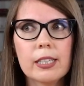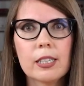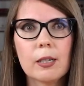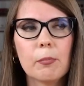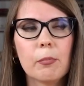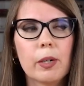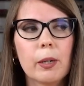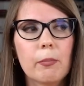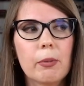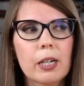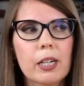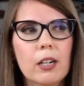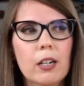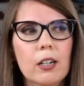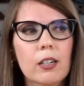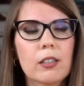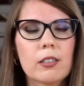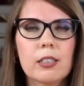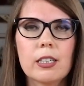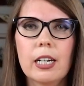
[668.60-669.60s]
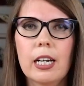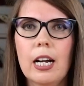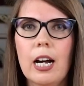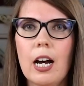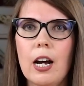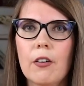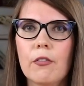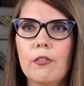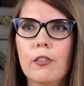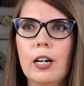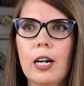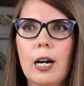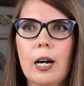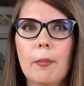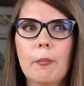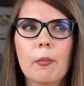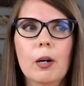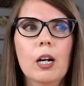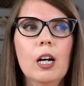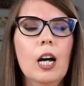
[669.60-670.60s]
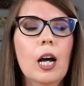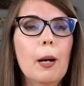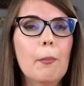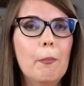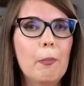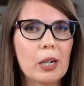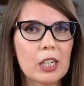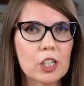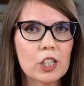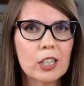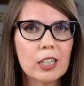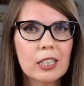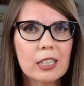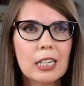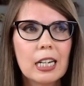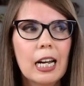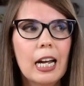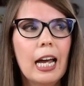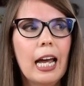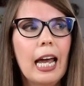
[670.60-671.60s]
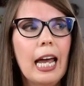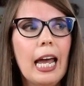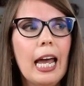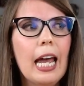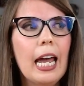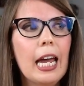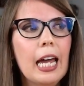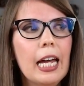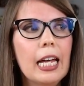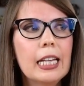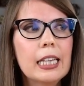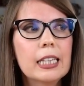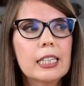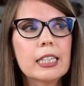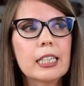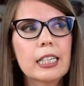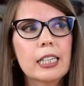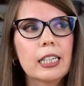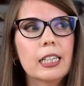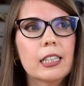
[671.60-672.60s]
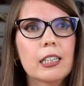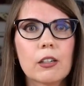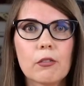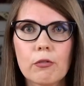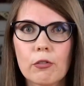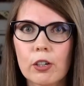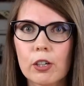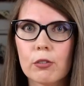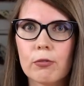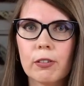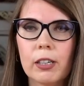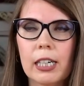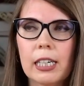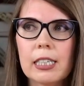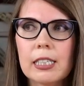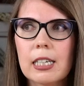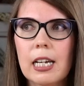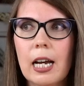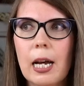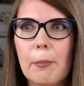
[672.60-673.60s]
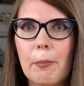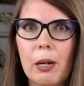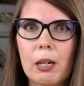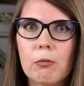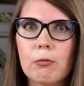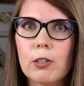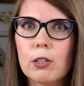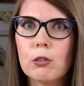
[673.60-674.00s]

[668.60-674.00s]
simply because they have a budget and that works for us, but we